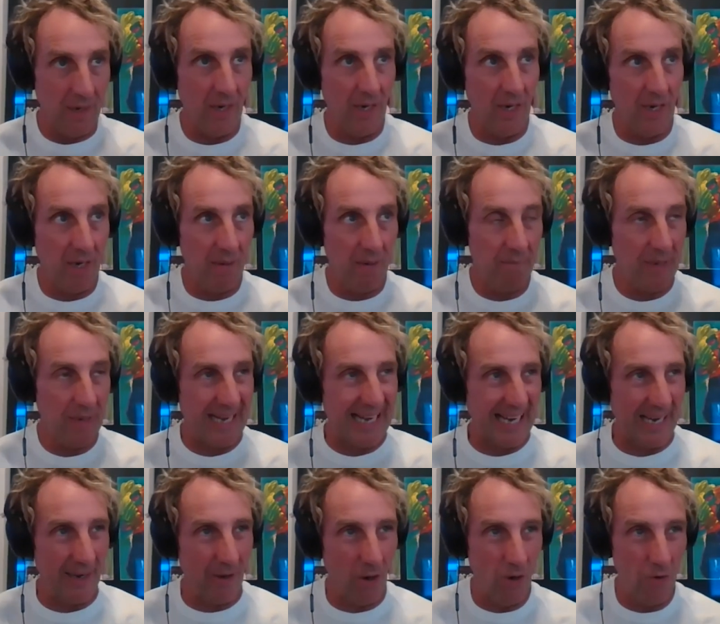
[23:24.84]
Um,
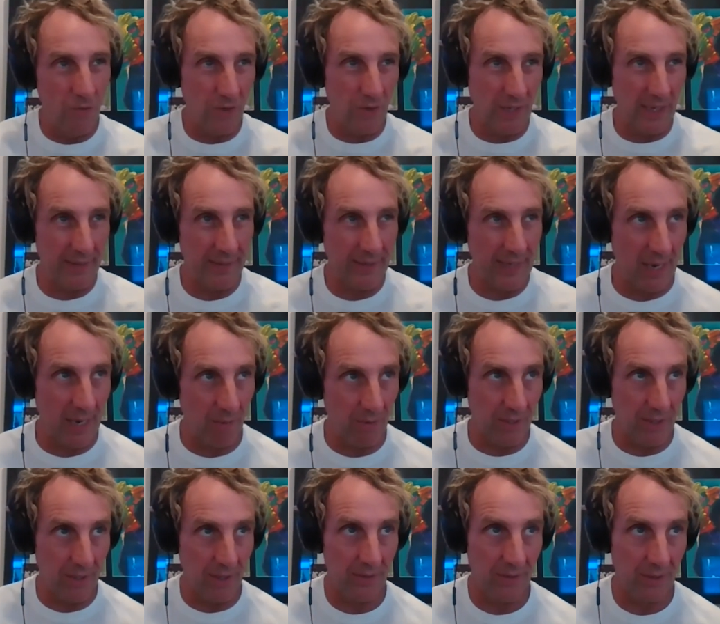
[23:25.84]
I overlaid that
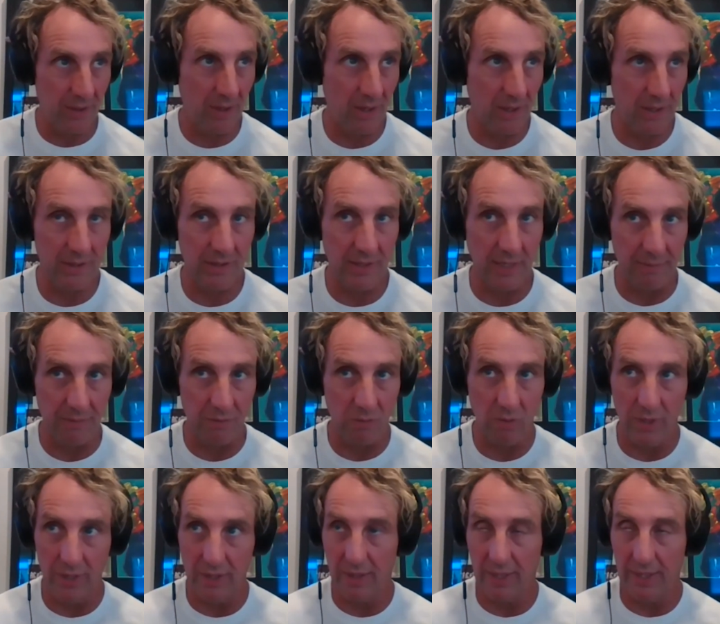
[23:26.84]
with another concept
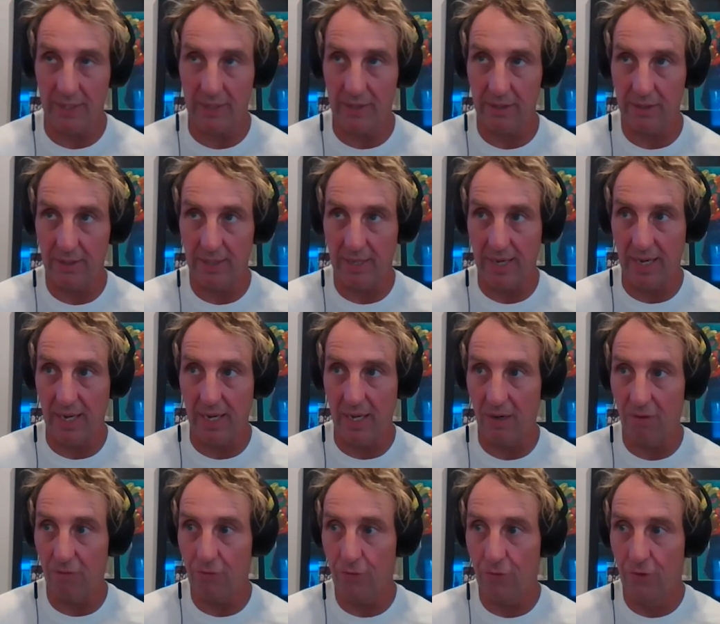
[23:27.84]
where I could
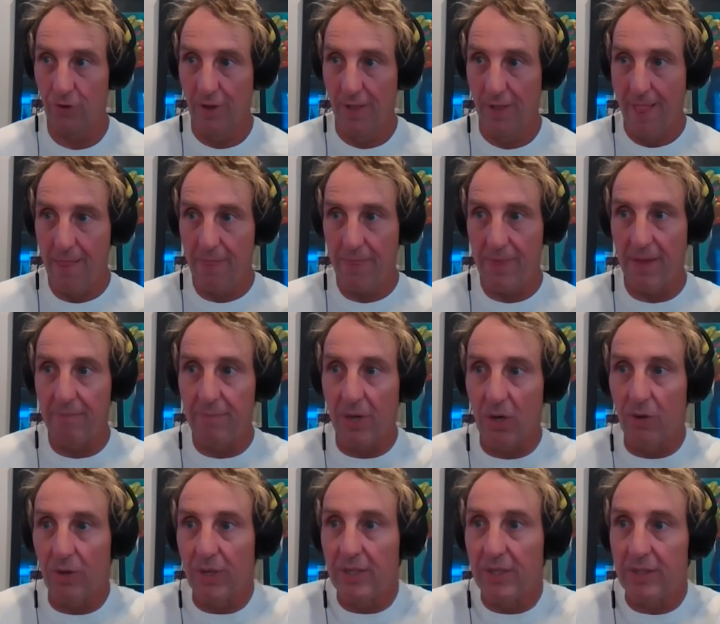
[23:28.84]
have the
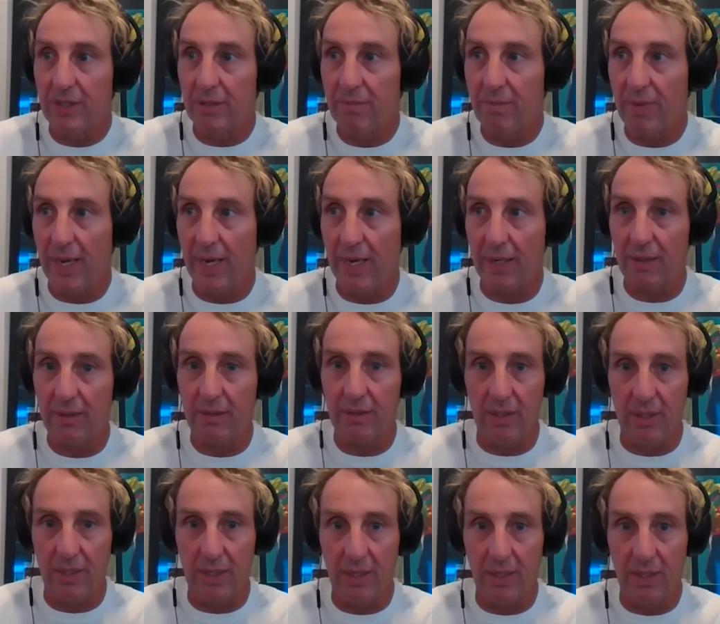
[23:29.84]
ability to make
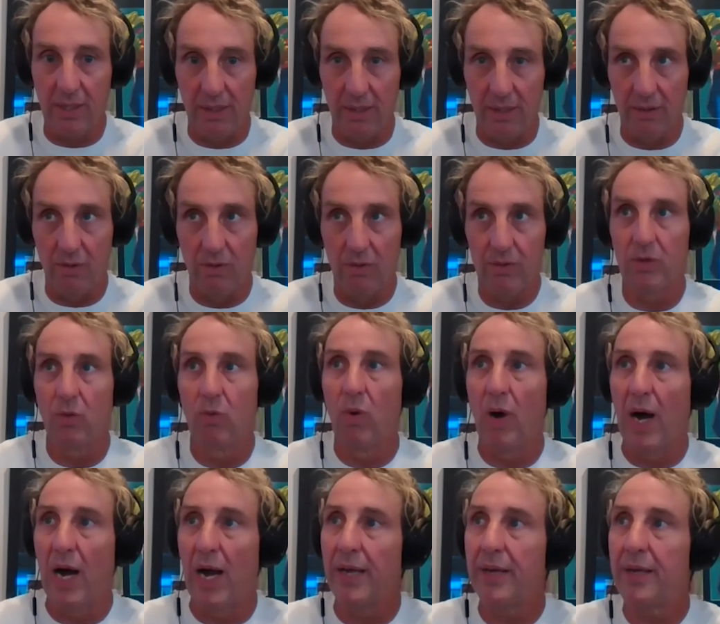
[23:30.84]
the to
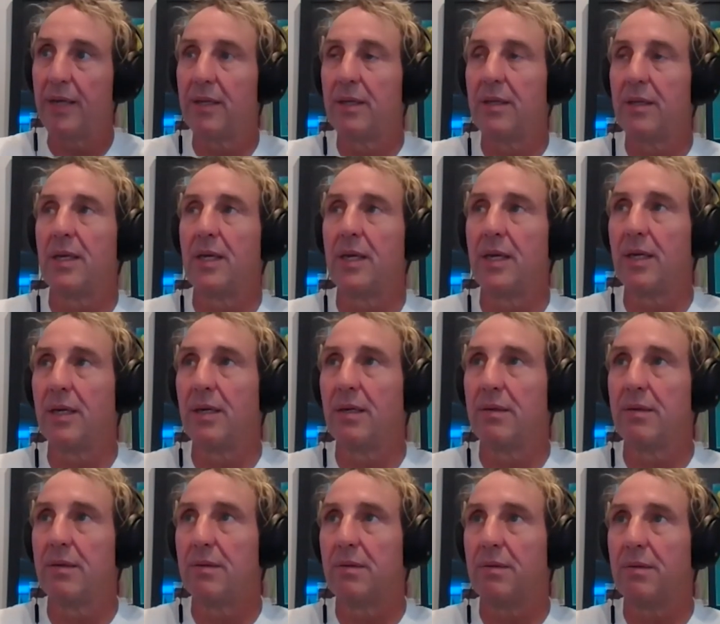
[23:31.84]
widen the
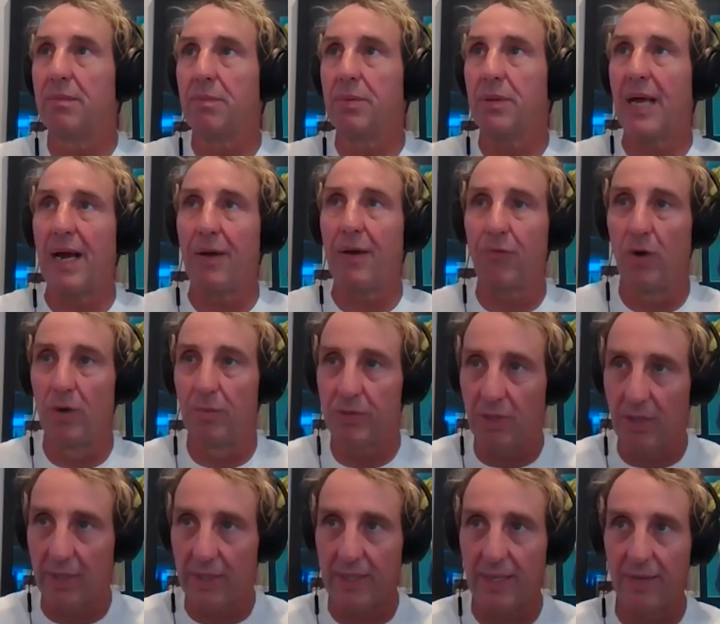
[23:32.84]
platform.
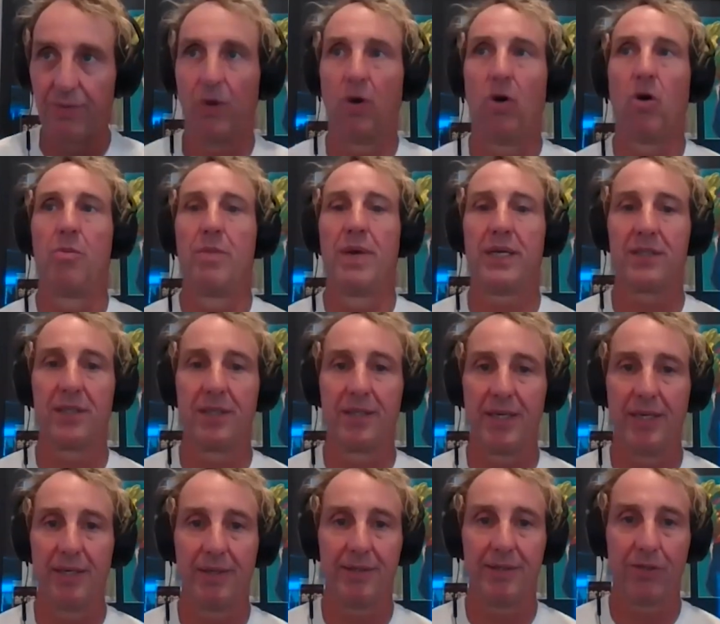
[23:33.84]
So I could have the whole mix on
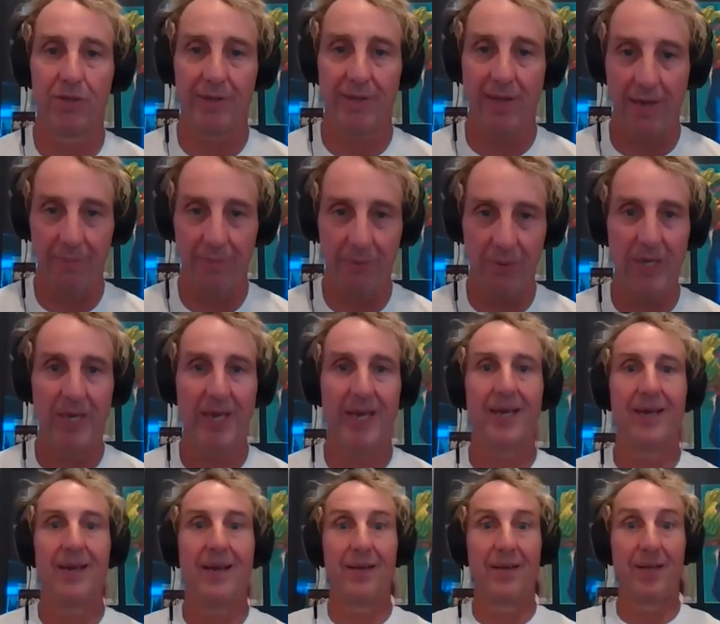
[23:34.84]
the inside PA
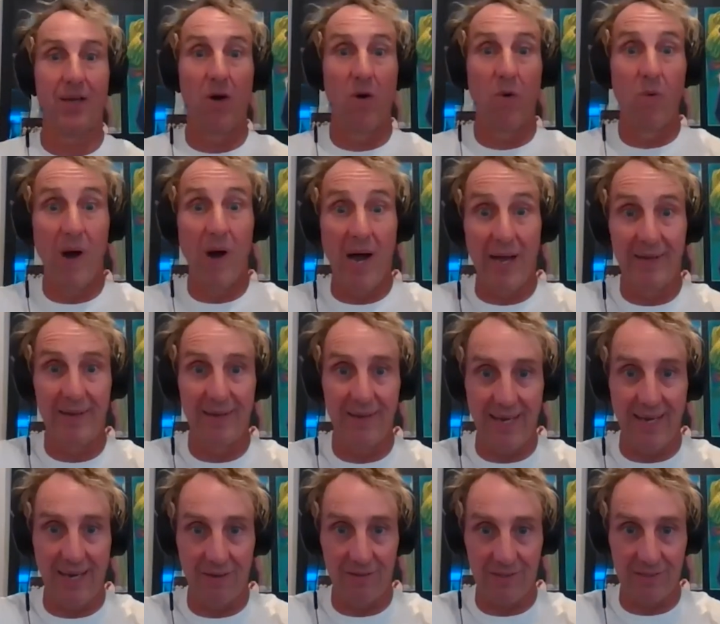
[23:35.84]
and then go wide to
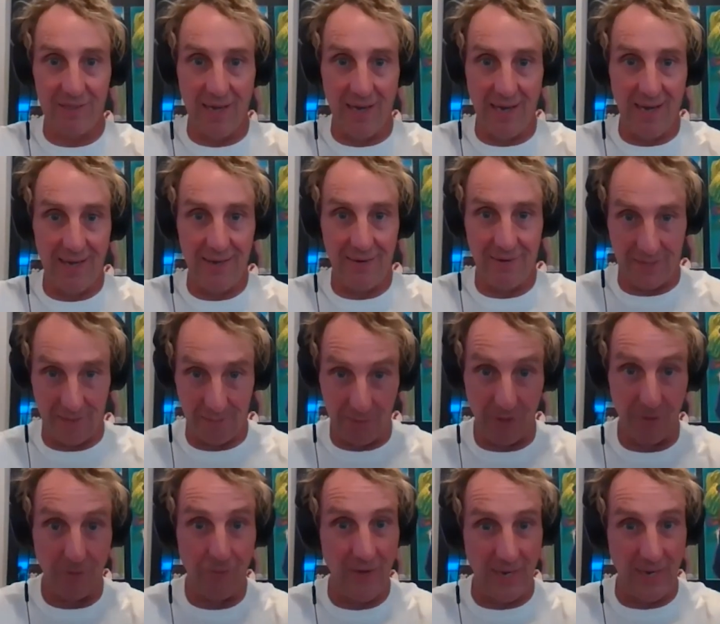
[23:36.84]
the outside, or I could
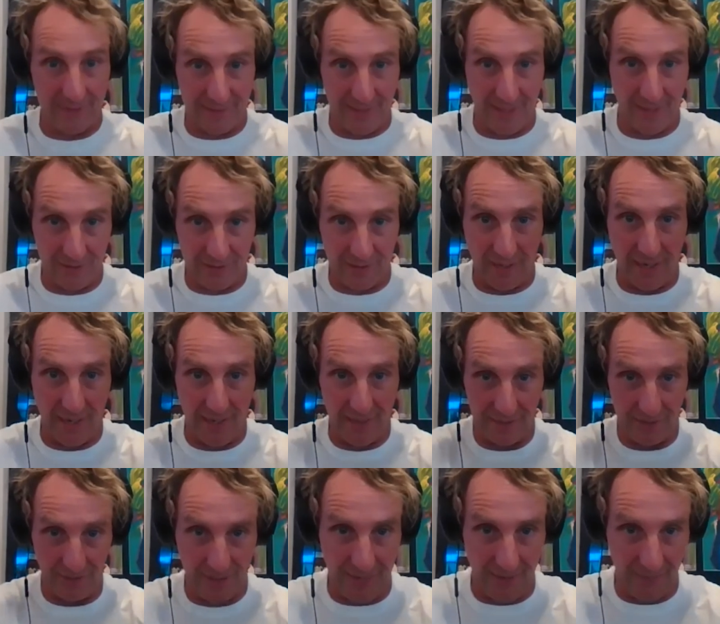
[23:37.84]
put effects
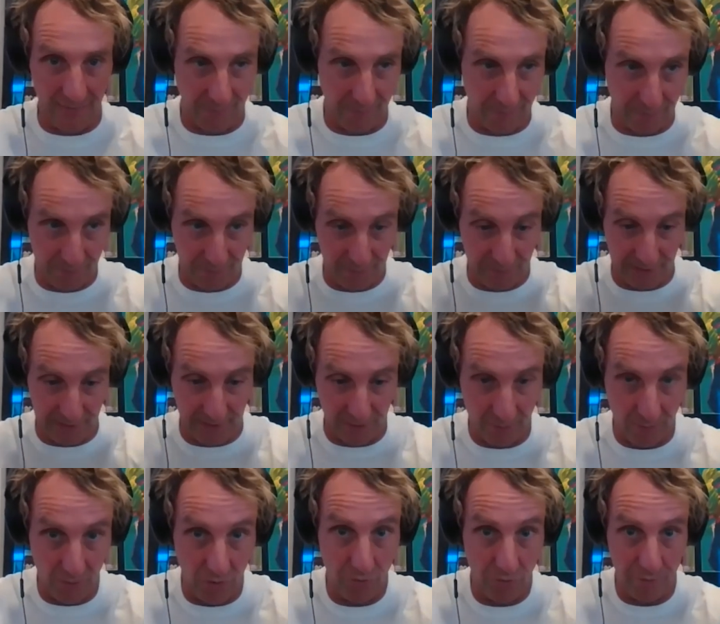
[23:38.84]
outside. So having
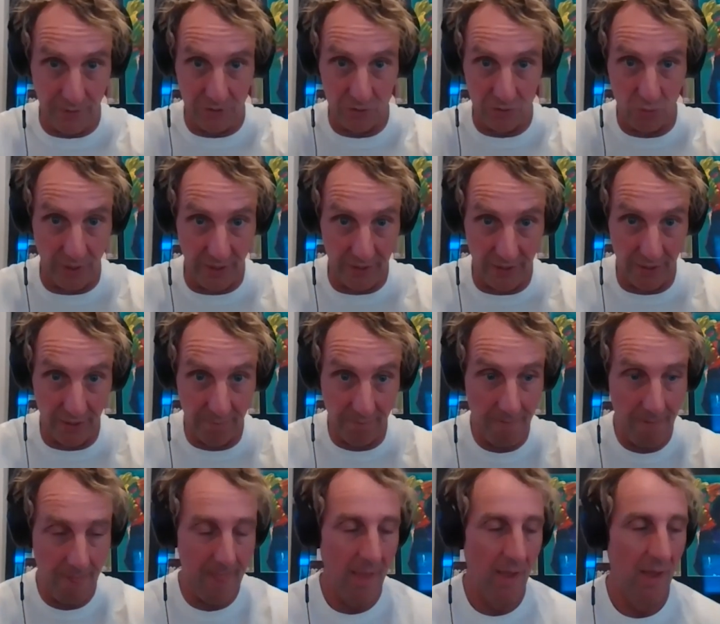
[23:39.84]
things move between them.